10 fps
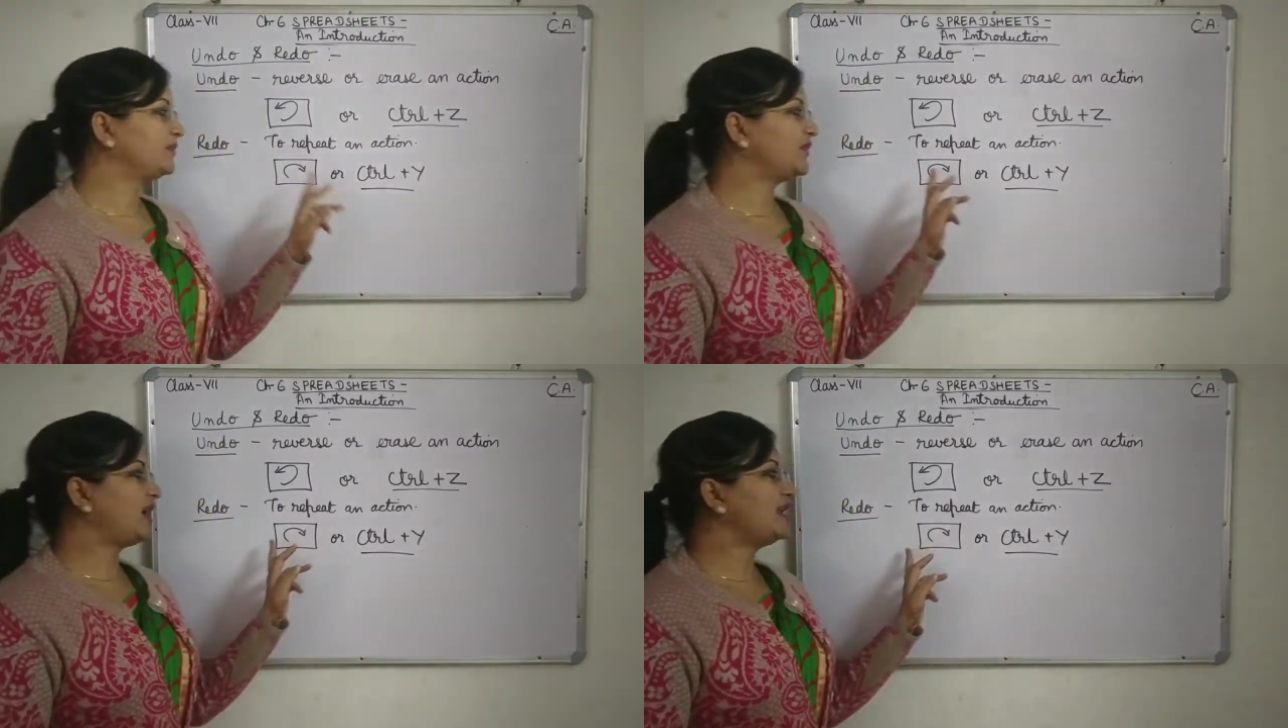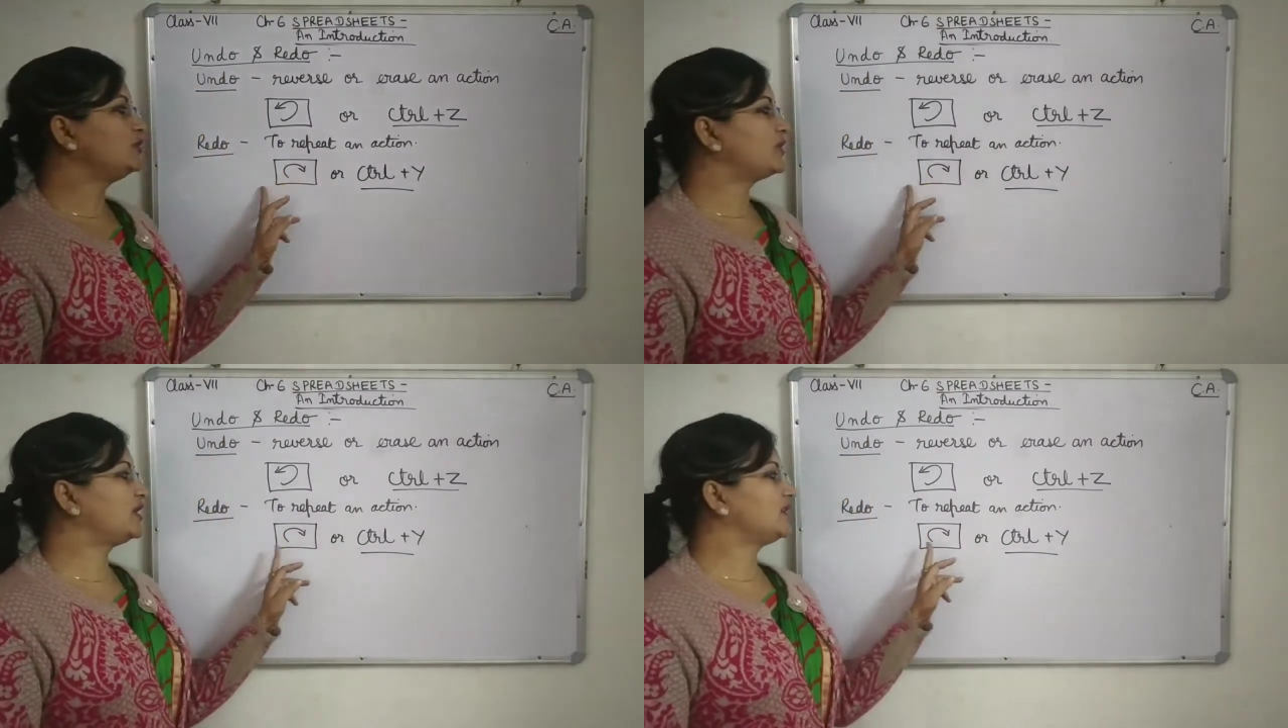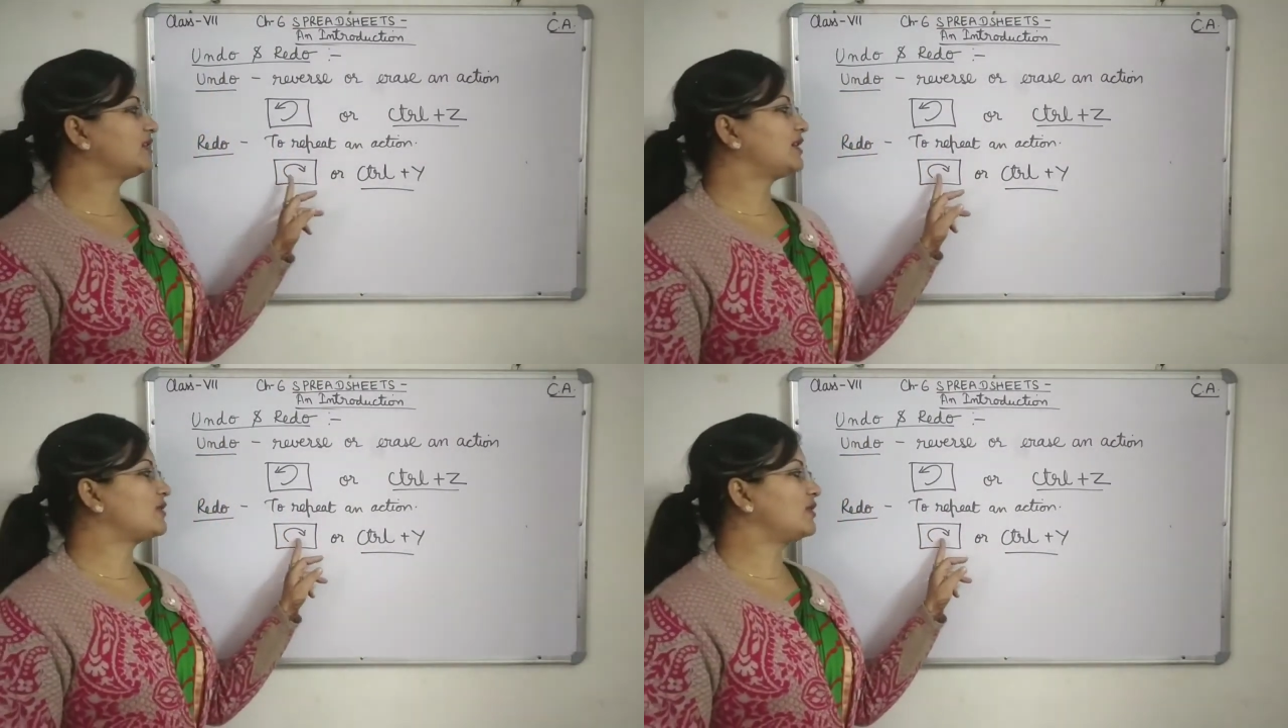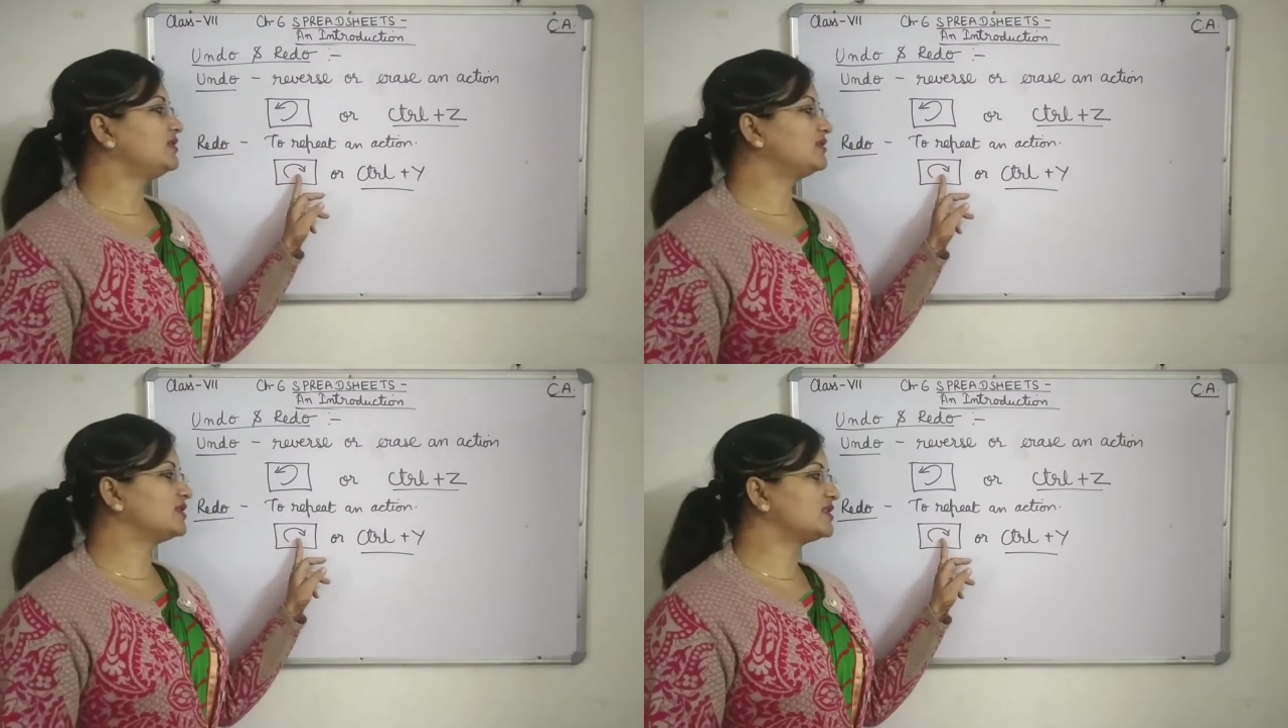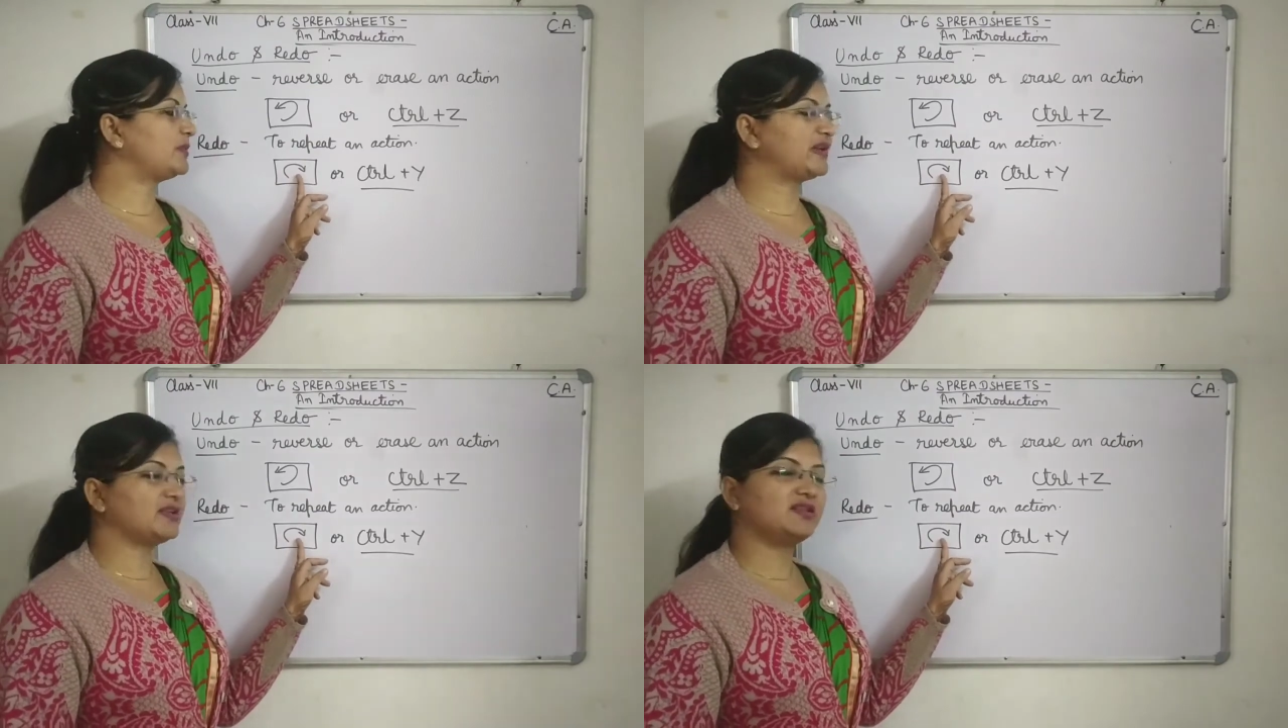then you can click on this
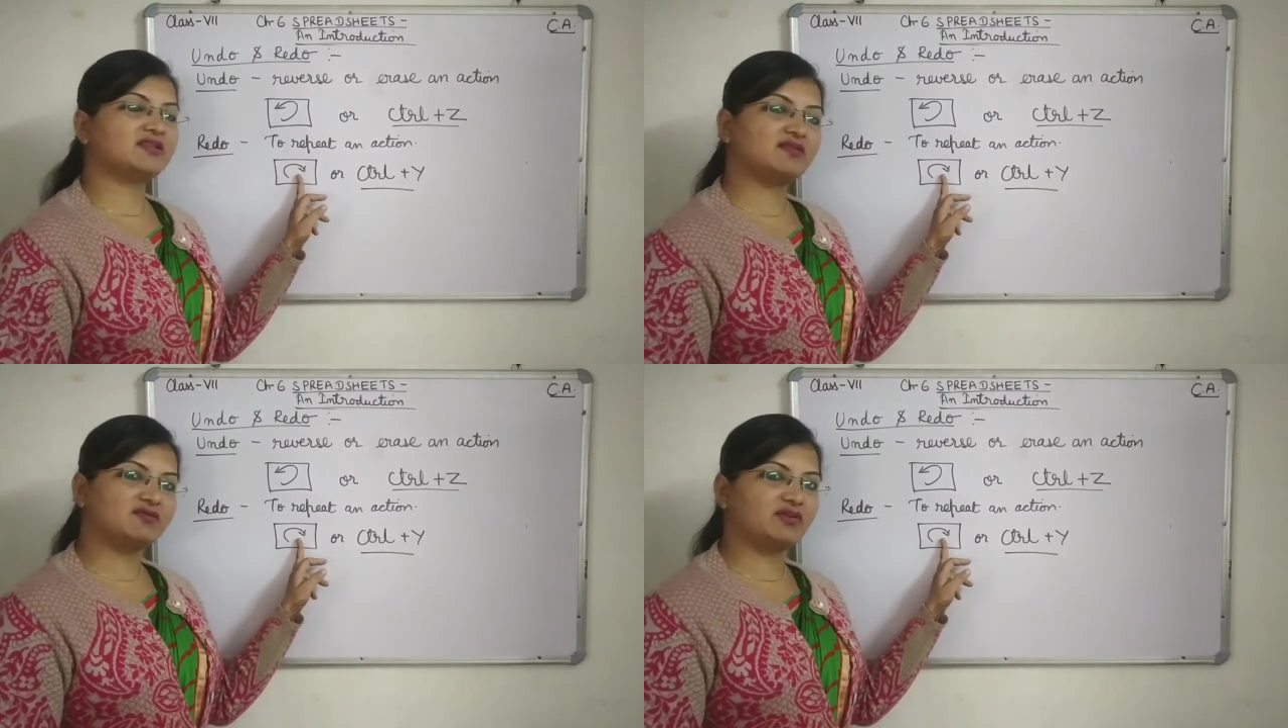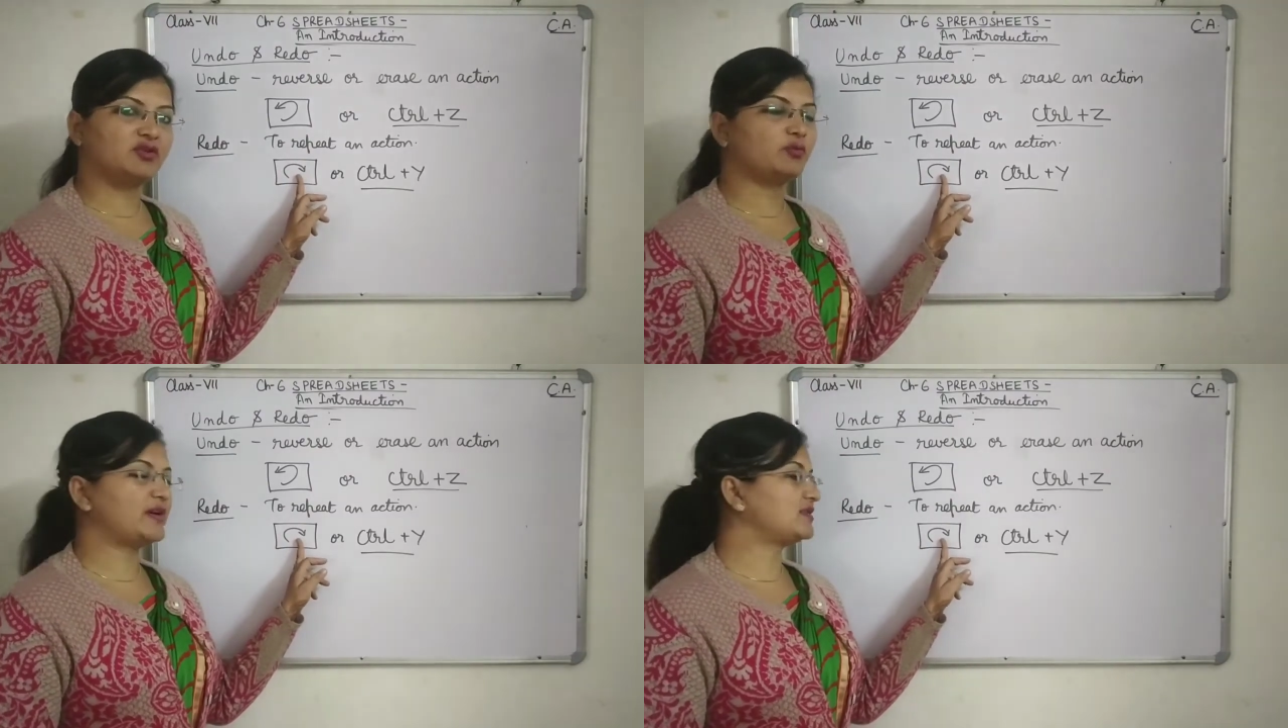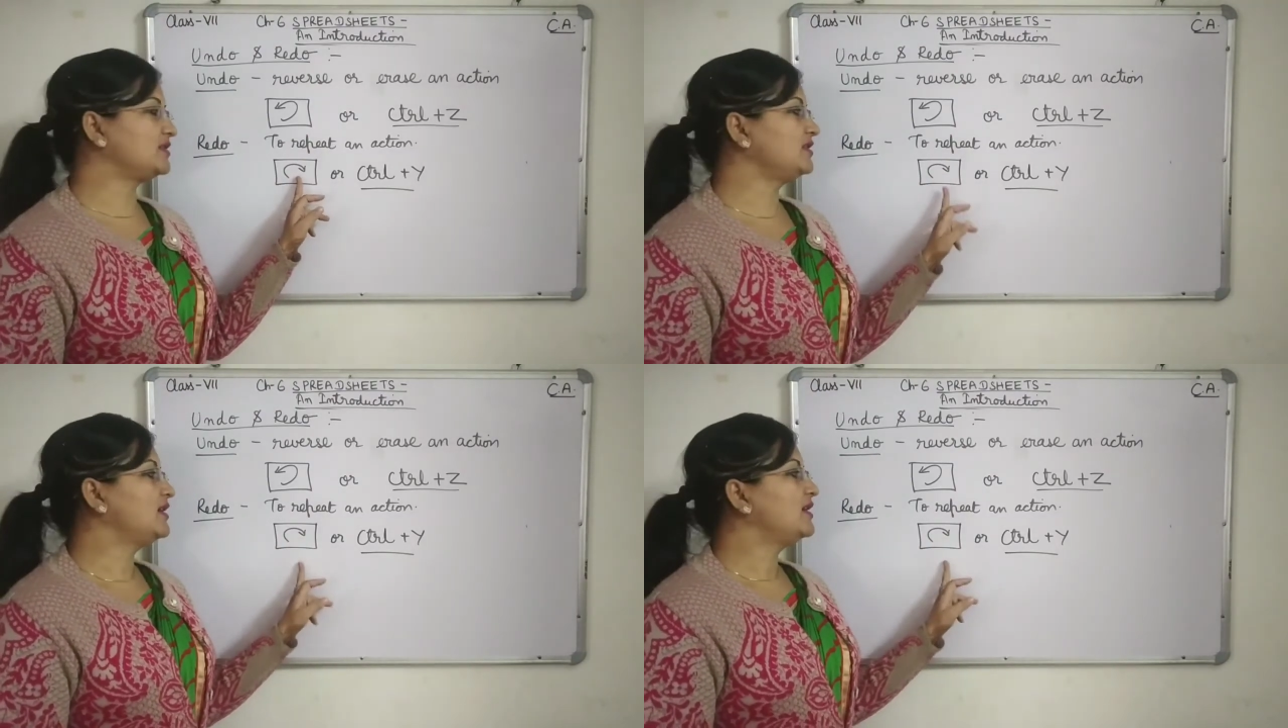button. This is redo button.